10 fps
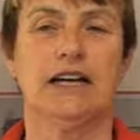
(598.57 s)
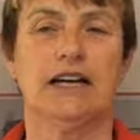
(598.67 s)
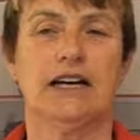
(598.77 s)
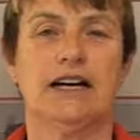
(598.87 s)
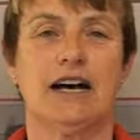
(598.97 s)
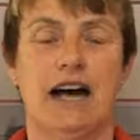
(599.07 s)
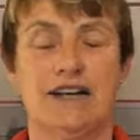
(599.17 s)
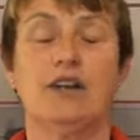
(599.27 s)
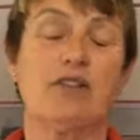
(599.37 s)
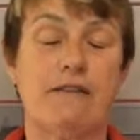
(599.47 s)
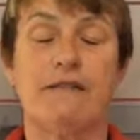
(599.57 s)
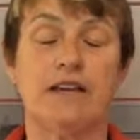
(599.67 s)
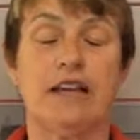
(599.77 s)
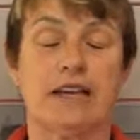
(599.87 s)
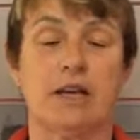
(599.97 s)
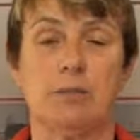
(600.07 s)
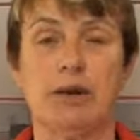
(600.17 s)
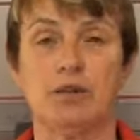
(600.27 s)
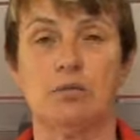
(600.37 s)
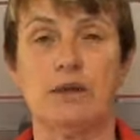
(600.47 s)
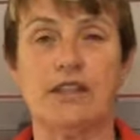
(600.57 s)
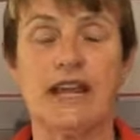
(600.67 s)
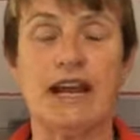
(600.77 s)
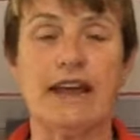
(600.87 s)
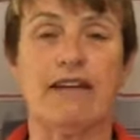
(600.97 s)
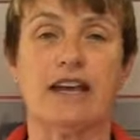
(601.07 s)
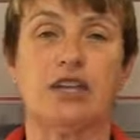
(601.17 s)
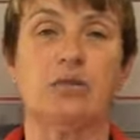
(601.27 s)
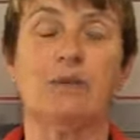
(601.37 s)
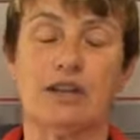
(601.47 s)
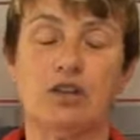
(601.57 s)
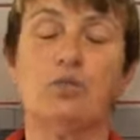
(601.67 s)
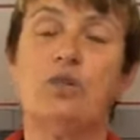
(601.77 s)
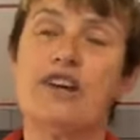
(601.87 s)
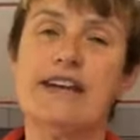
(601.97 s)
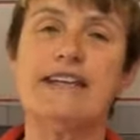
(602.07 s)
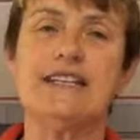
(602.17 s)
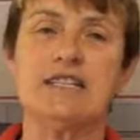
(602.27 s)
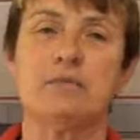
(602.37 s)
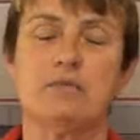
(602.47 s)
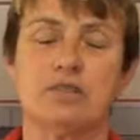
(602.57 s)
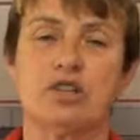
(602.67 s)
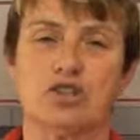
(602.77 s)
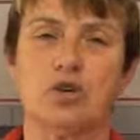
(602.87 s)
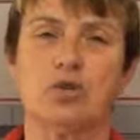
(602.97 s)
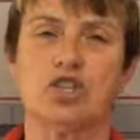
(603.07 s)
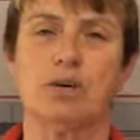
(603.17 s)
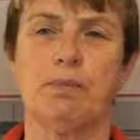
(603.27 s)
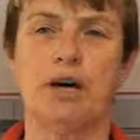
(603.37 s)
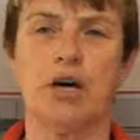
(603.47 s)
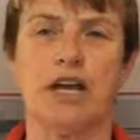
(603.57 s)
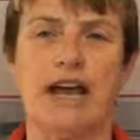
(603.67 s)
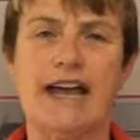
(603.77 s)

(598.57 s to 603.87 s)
I know they feel like an opponent when they glare at you, but you really need to talk partner,